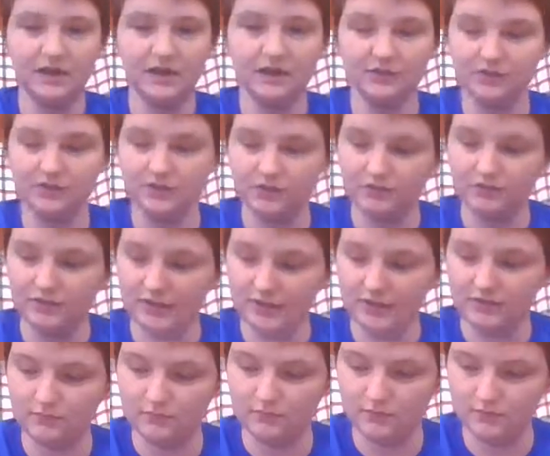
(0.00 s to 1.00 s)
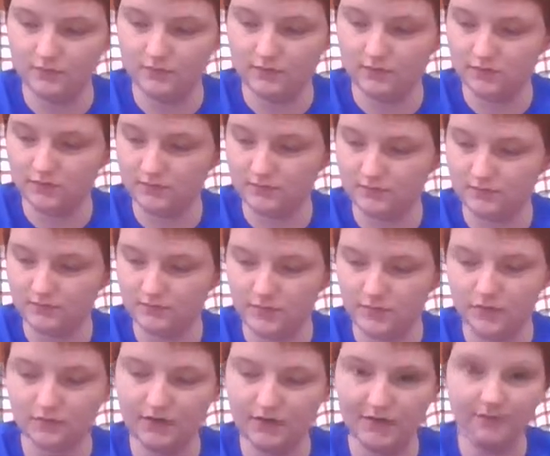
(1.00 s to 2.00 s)
I'll just grab,
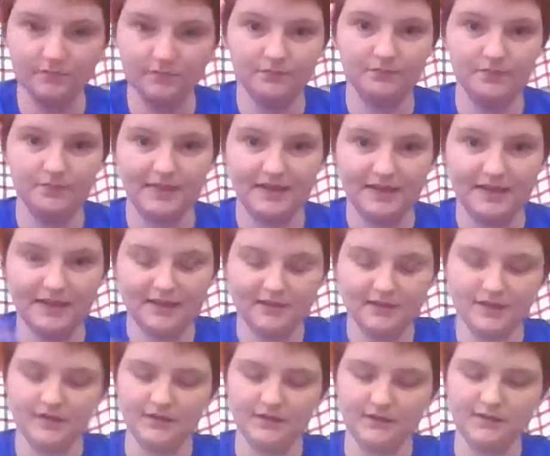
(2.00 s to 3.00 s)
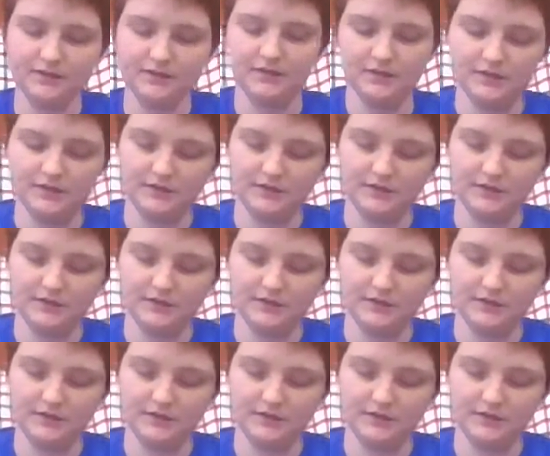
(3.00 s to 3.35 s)
I'll grab my light color.